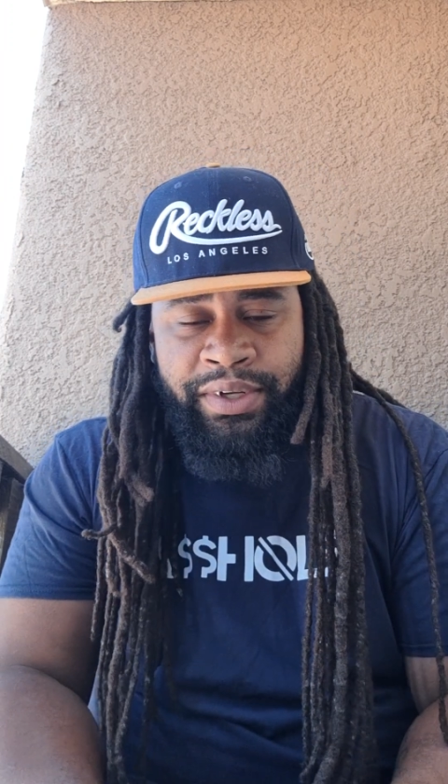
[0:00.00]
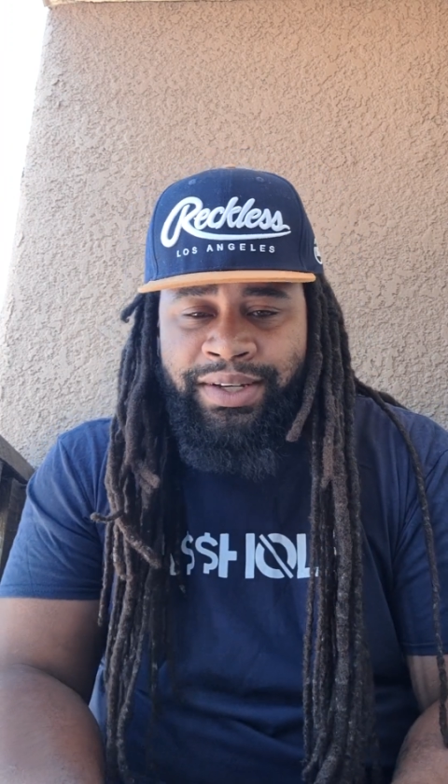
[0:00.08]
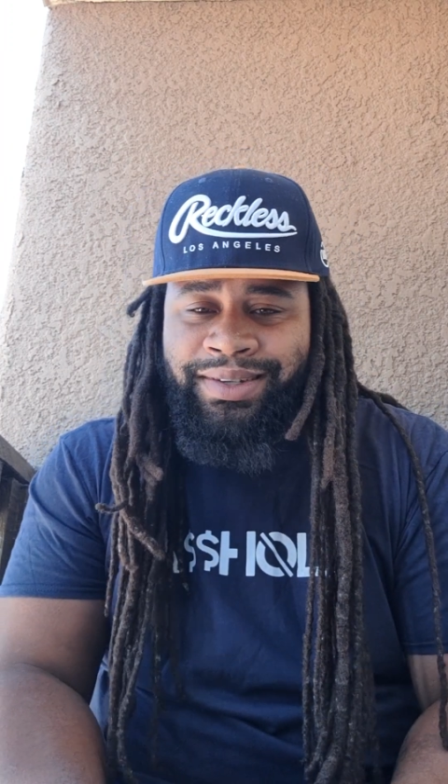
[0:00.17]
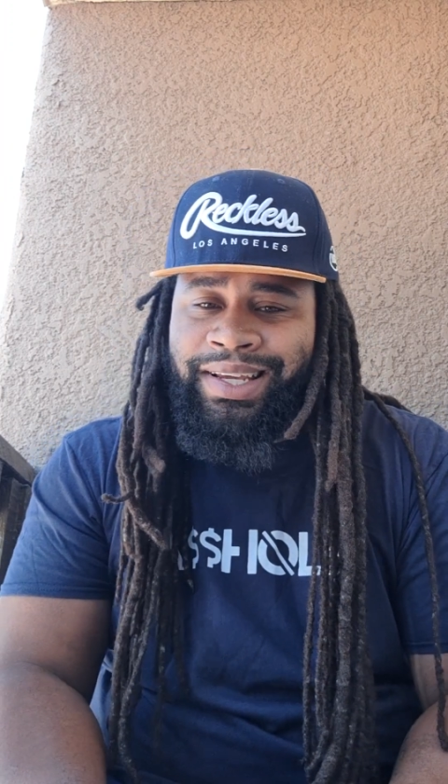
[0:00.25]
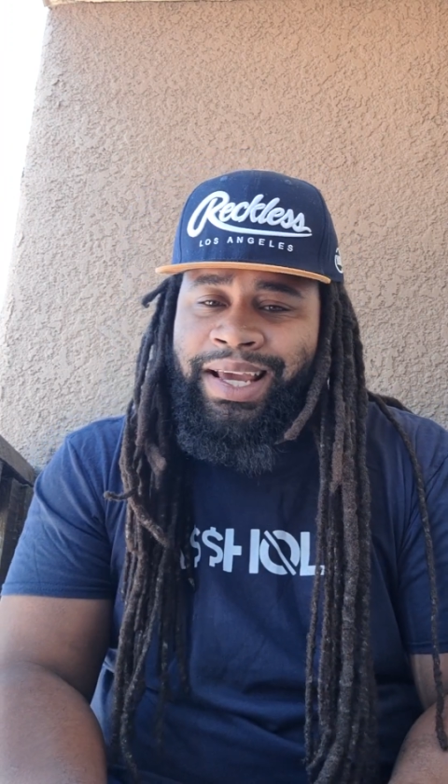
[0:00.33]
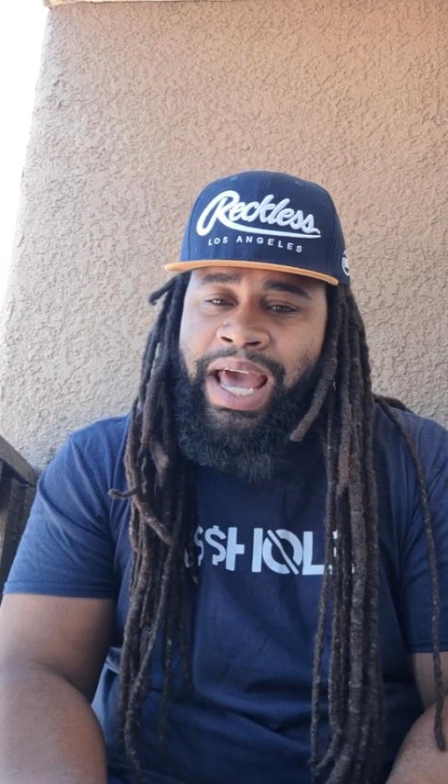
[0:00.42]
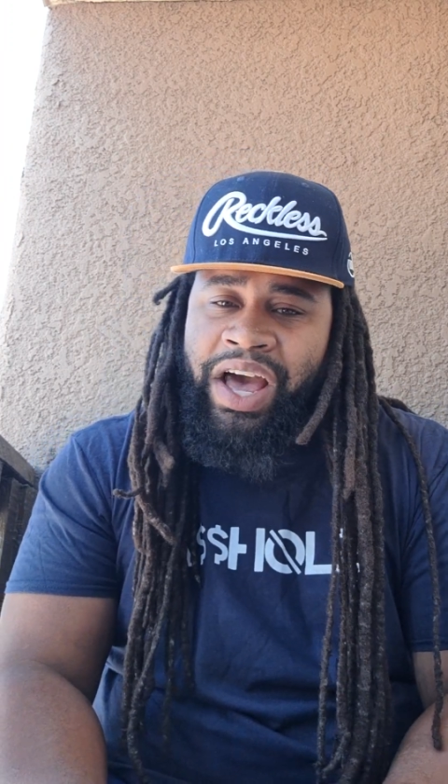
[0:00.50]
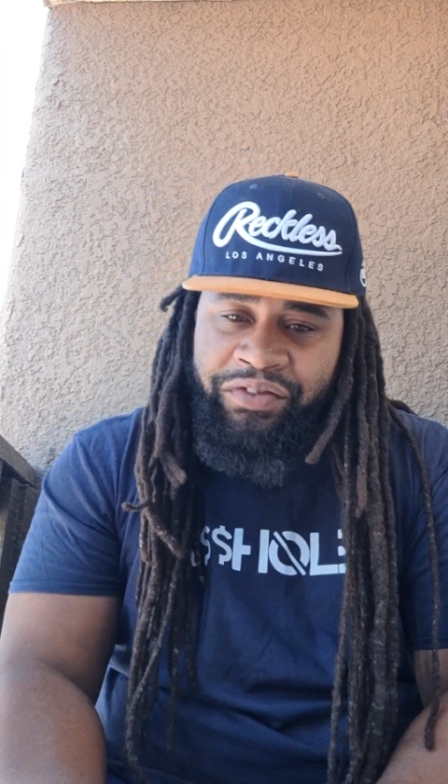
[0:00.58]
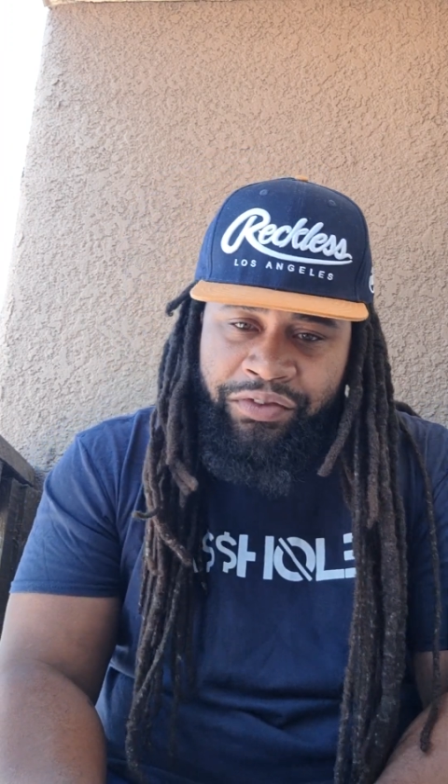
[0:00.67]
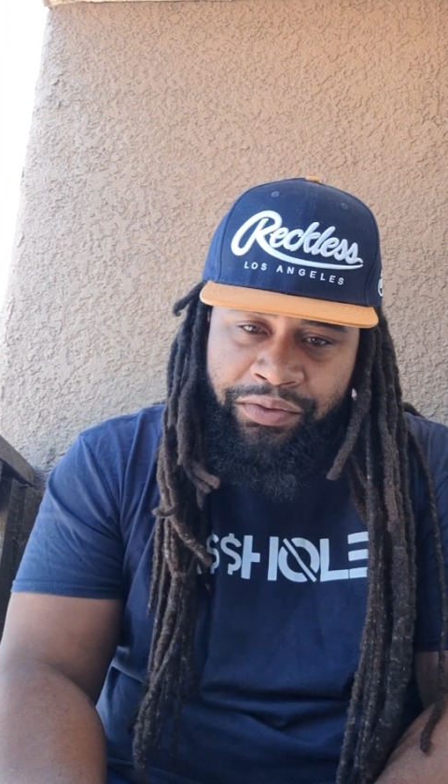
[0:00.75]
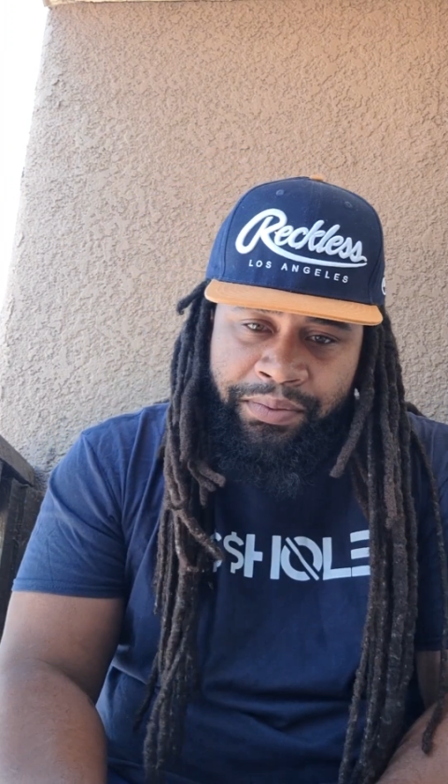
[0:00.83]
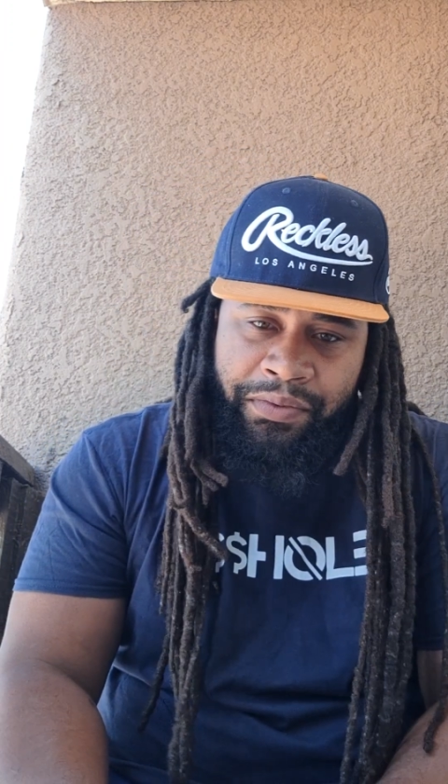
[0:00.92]
We just need half
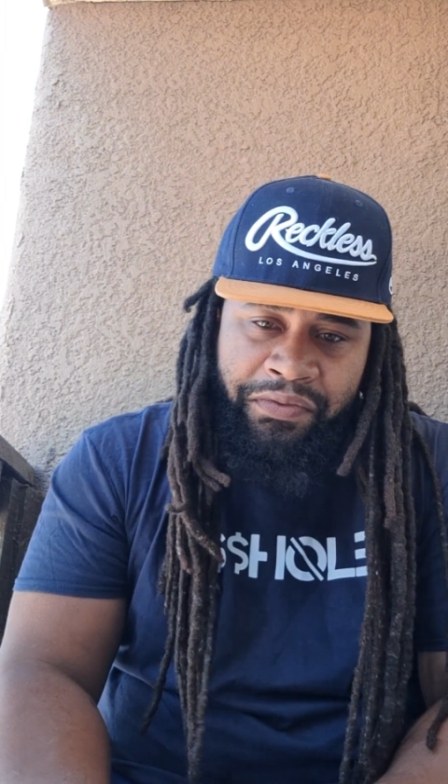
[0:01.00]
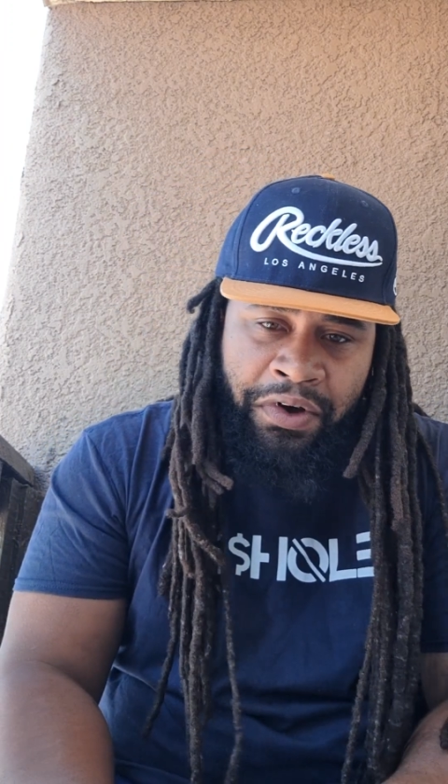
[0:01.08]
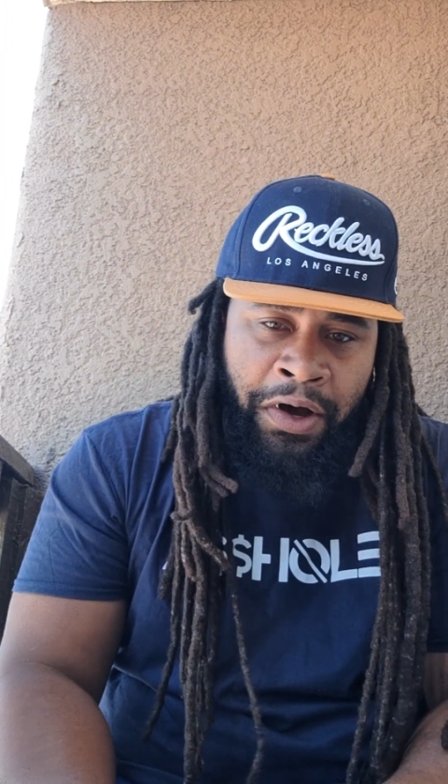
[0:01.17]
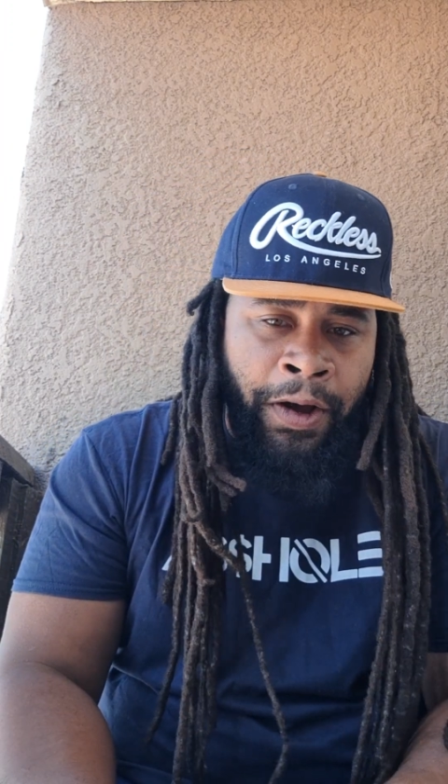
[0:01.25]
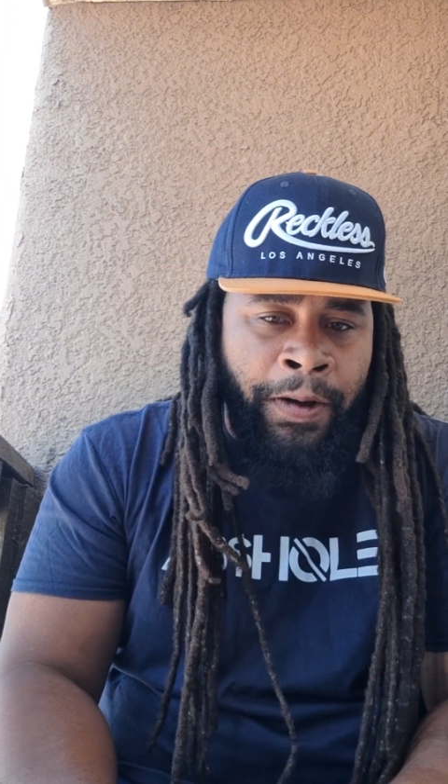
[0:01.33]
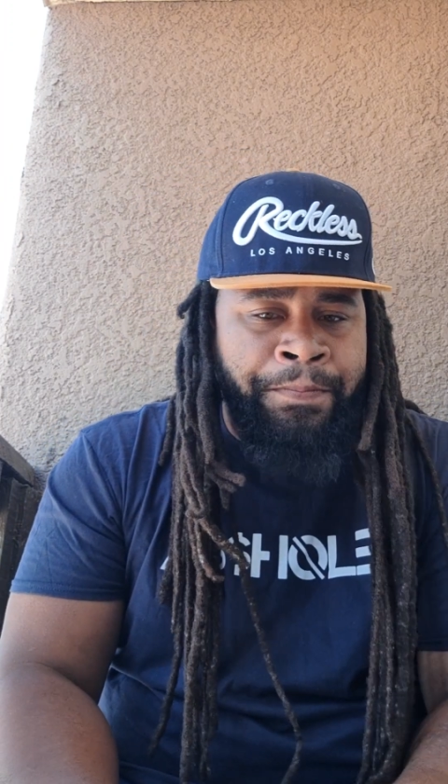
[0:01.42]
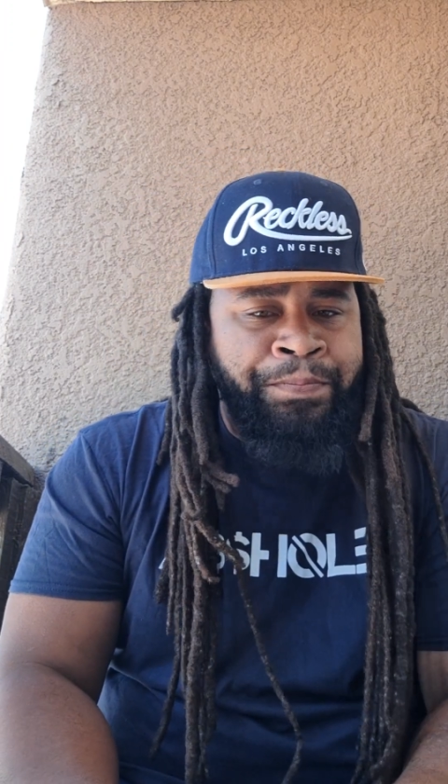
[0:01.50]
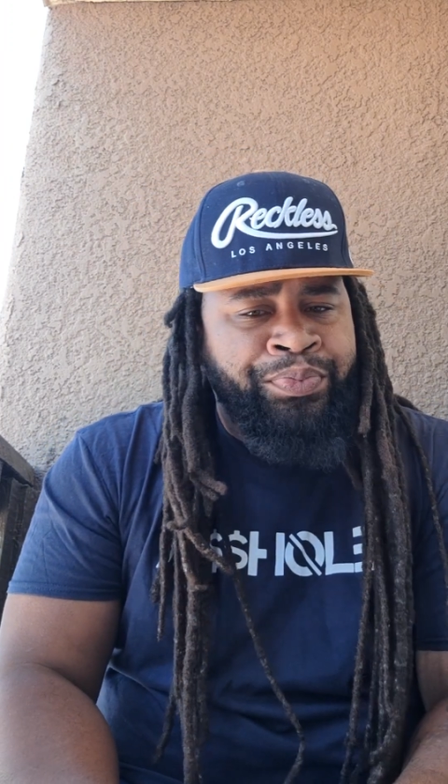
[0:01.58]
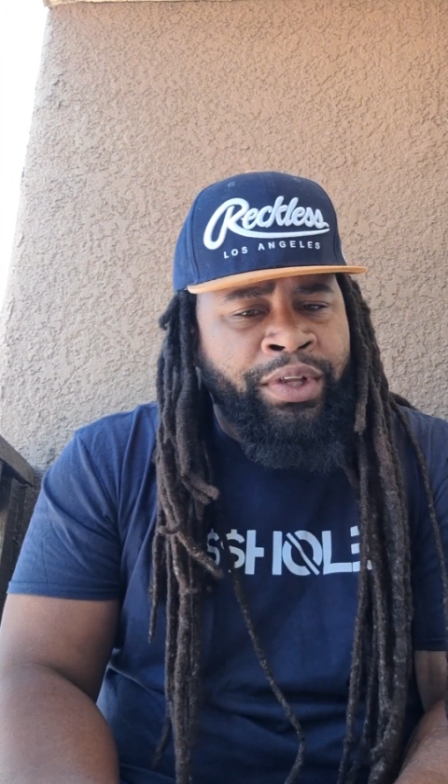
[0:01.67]
of them to fall,